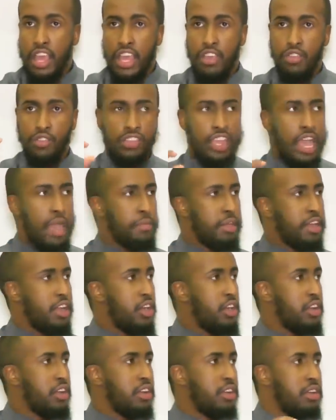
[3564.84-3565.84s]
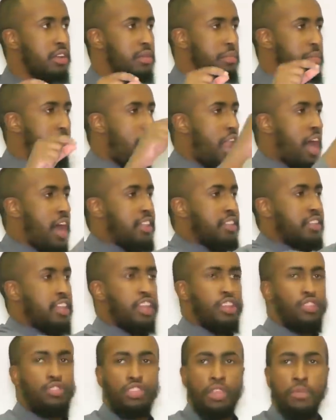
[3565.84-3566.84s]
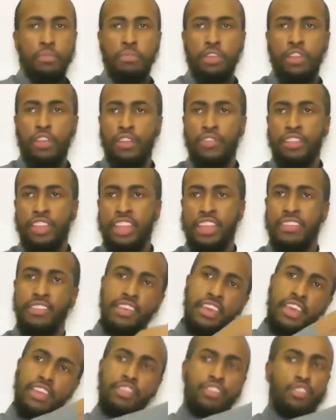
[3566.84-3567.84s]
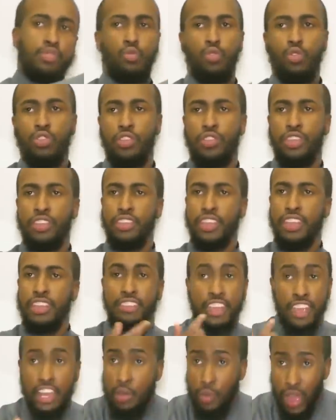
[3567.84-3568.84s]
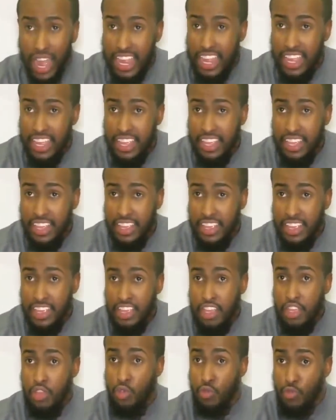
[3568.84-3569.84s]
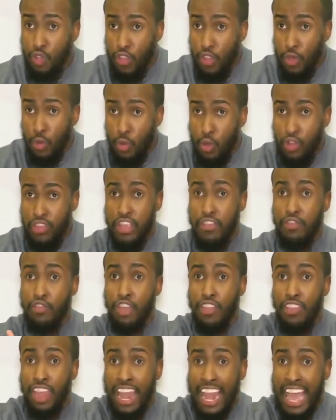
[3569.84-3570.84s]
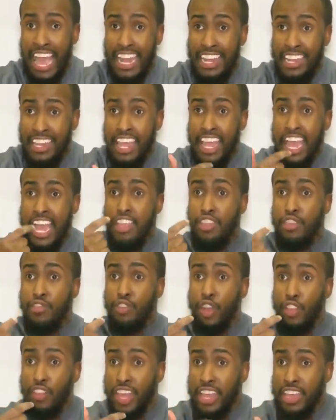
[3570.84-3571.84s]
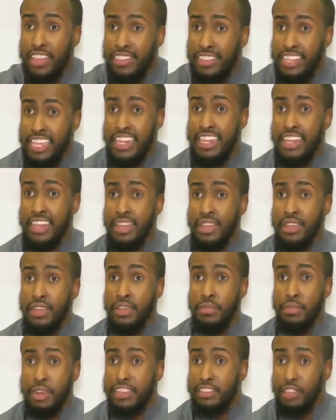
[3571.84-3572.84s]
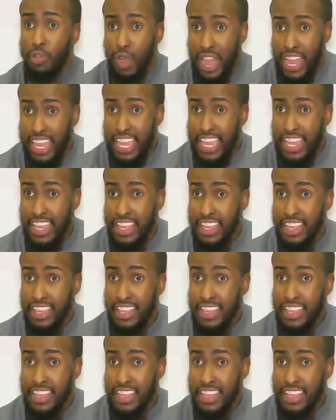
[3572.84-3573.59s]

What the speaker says: and you say, I'm going to plant it into the middle of the desert and you just water it. Is it going to work? You've got the water, you've got the land and you've got the seed. But is it working?